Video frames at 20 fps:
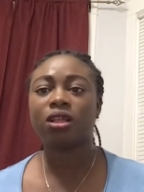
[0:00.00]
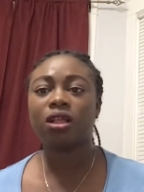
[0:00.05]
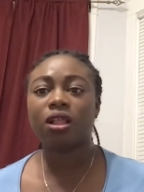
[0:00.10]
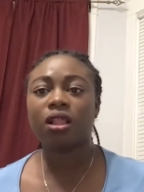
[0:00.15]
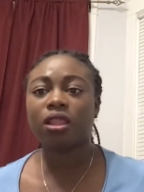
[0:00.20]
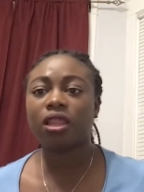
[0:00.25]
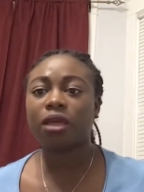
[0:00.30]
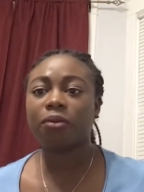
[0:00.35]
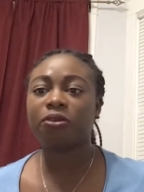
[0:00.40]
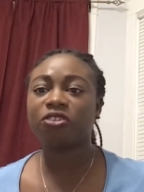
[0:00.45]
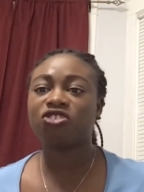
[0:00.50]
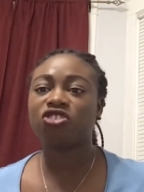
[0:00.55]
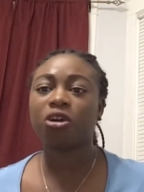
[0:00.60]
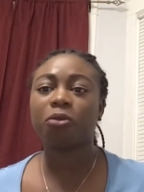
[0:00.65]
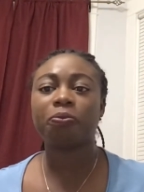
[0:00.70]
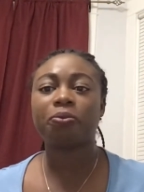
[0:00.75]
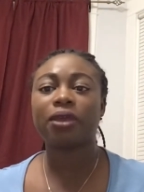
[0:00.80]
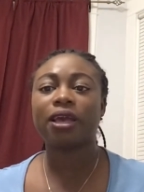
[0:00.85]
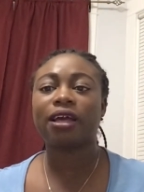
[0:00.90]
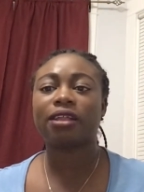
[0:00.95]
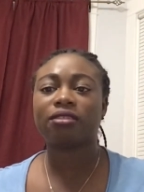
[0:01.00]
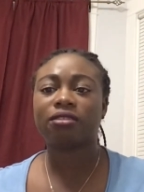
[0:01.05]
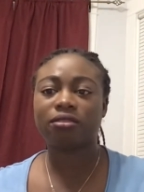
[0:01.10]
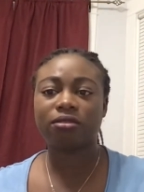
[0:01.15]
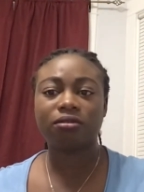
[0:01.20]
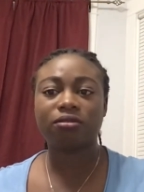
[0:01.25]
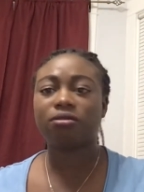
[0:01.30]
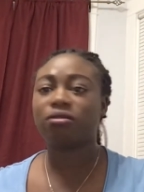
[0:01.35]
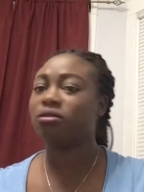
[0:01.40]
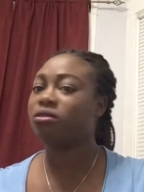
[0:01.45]
let me jump here and
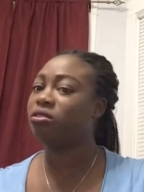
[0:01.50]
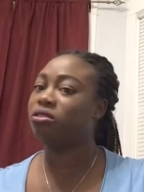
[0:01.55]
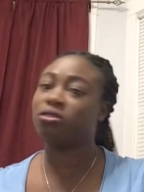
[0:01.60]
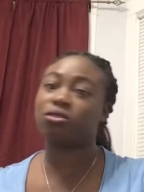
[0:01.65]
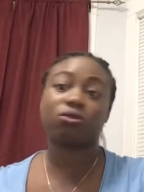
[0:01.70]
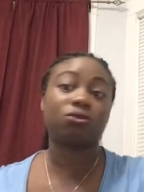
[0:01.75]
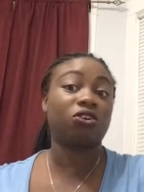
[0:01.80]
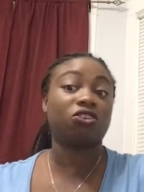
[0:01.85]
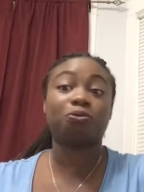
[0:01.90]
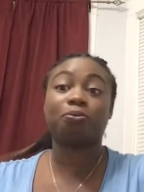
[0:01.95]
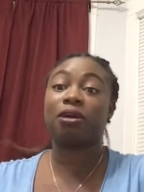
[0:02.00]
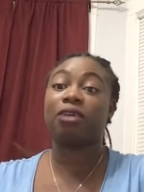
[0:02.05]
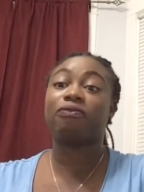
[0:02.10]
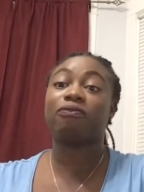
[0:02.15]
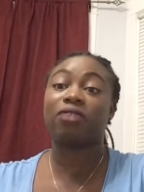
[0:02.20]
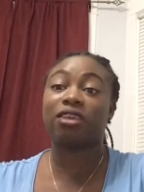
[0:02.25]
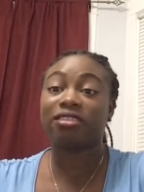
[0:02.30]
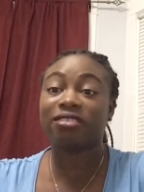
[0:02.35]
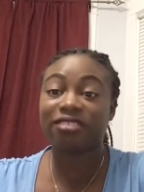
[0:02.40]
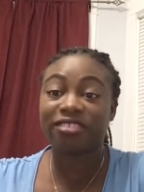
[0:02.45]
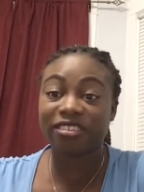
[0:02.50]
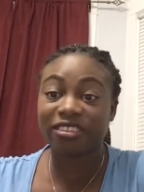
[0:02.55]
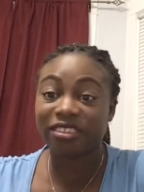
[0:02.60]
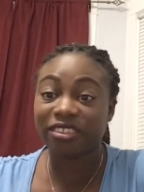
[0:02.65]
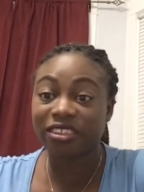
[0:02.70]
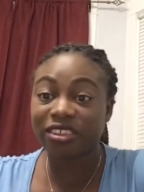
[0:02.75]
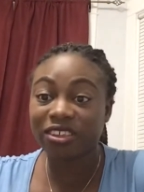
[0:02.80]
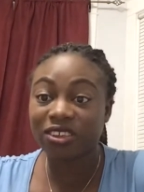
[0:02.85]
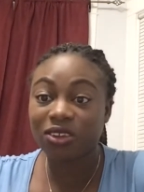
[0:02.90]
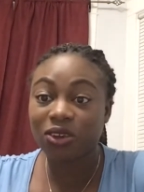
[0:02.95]
discuss my venting
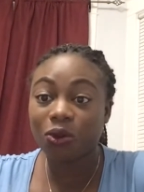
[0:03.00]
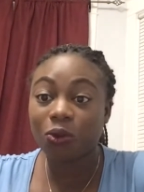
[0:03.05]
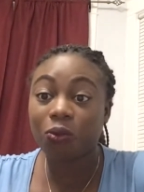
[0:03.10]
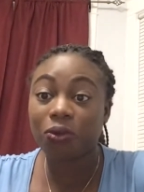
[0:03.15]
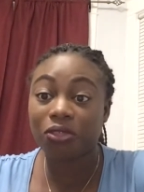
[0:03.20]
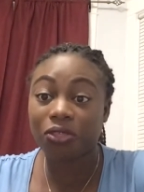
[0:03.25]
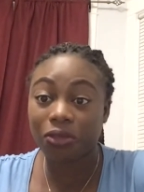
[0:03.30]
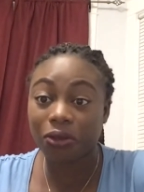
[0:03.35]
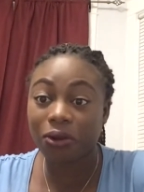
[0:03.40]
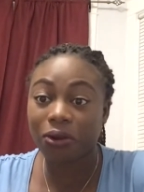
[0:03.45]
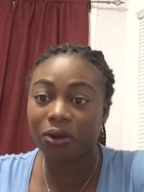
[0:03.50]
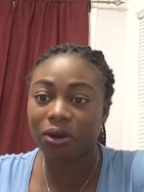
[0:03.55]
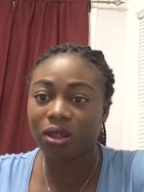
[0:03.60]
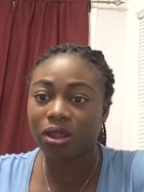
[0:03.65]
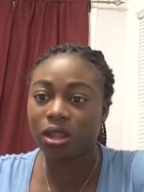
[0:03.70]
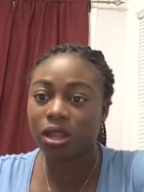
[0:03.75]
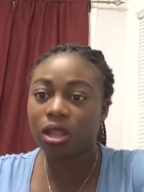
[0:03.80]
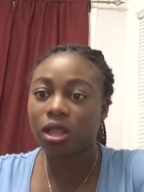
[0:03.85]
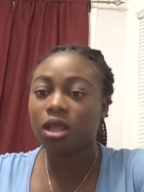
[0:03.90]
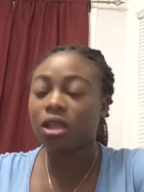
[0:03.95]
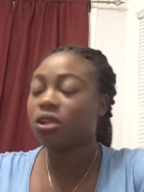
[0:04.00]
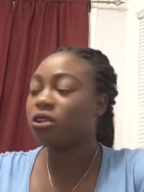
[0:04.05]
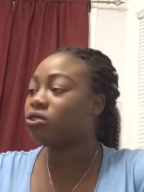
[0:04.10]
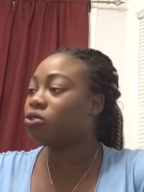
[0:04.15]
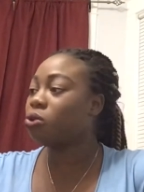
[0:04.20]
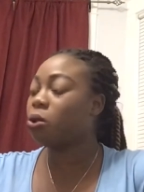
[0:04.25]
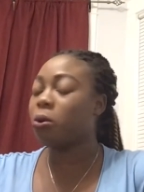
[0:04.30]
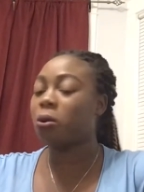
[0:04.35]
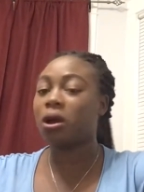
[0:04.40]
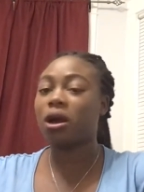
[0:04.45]
with you all.
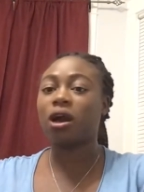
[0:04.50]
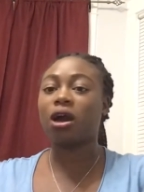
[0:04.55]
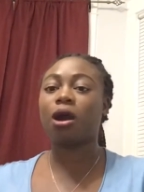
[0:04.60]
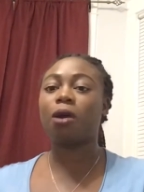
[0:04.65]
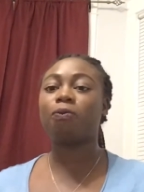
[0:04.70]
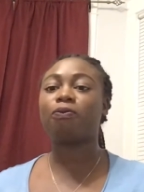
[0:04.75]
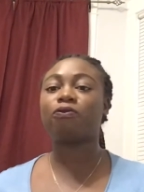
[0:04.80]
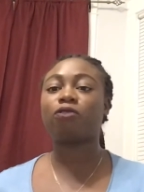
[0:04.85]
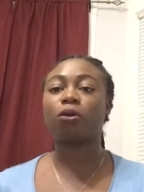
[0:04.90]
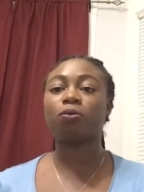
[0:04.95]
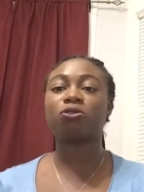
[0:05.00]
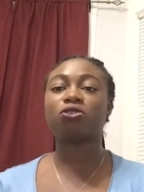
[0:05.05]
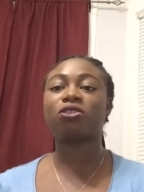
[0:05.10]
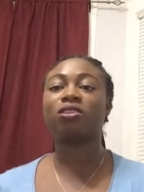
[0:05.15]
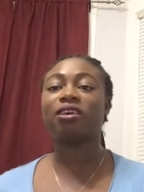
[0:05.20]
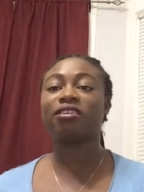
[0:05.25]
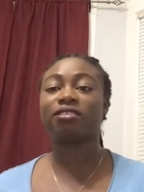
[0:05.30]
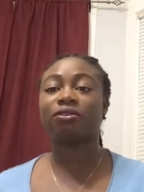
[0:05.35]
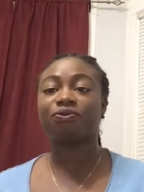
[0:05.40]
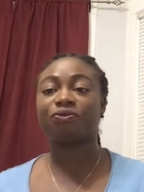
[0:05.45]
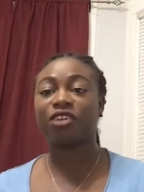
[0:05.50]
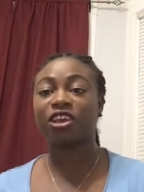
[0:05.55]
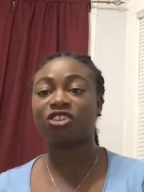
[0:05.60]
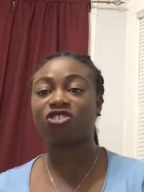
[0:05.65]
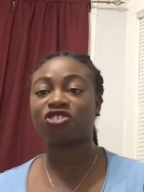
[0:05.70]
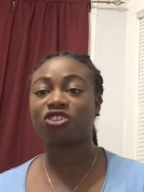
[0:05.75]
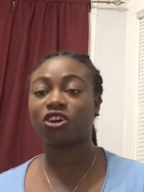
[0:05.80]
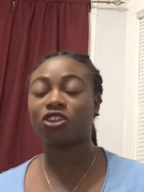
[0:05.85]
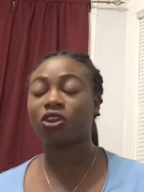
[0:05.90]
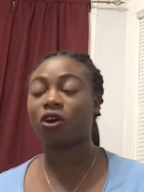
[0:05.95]
So from today's
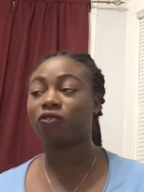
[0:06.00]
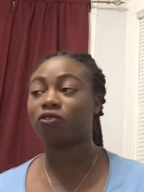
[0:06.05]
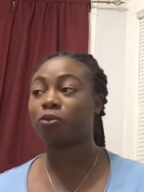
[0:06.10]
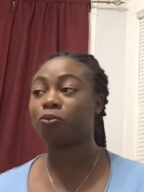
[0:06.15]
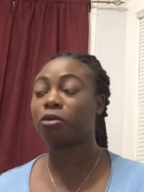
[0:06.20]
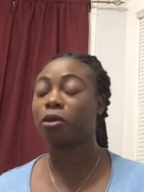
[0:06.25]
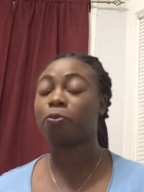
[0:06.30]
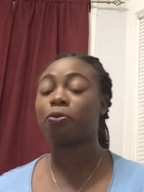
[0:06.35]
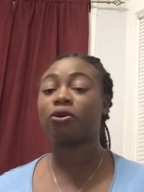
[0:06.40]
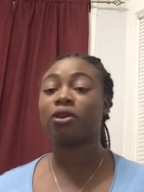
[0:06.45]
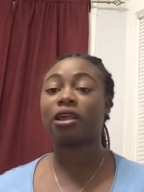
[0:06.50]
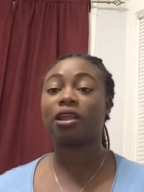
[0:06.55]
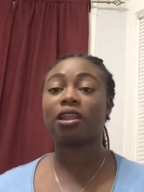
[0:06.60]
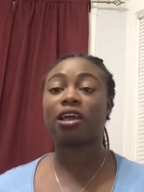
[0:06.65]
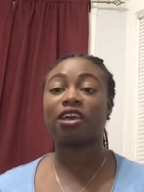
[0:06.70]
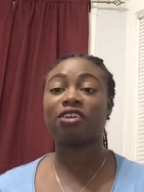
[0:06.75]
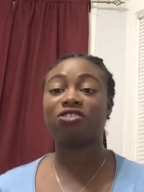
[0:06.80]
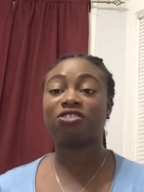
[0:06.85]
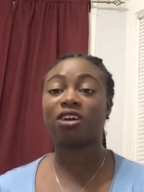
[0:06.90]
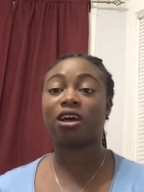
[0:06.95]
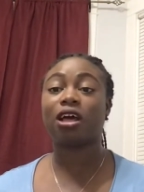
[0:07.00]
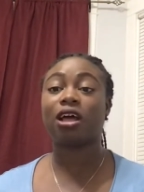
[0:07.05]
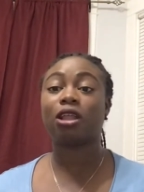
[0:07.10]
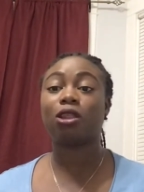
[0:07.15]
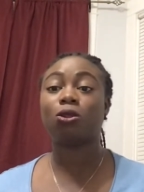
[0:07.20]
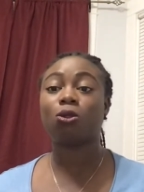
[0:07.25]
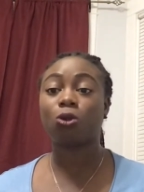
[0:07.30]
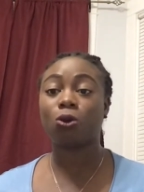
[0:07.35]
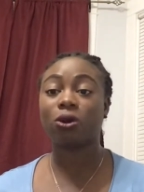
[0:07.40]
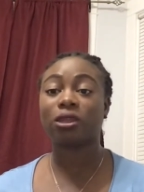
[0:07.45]
eviction of the Big Brother Niger
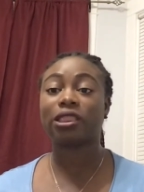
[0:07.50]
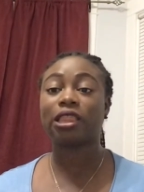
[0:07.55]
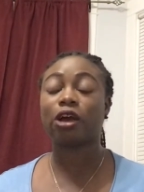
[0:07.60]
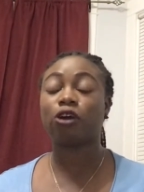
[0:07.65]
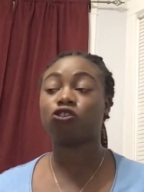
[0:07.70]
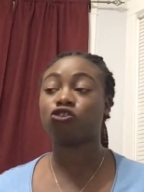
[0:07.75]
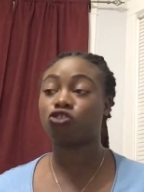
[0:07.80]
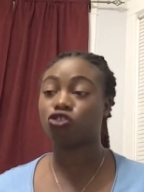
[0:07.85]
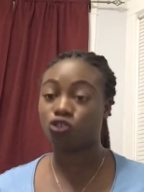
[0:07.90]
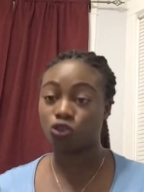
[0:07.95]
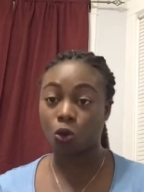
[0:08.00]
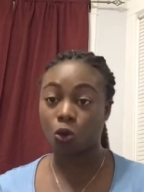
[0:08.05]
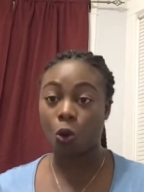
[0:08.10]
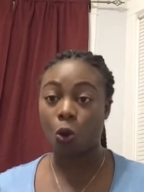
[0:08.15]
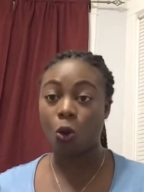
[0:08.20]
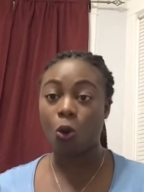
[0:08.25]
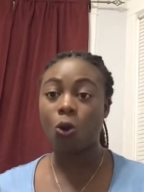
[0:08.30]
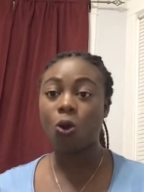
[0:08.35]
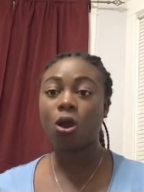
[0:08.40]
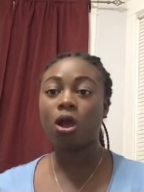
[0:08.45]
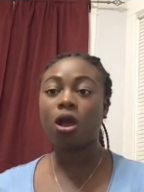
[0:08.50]
lockdown show,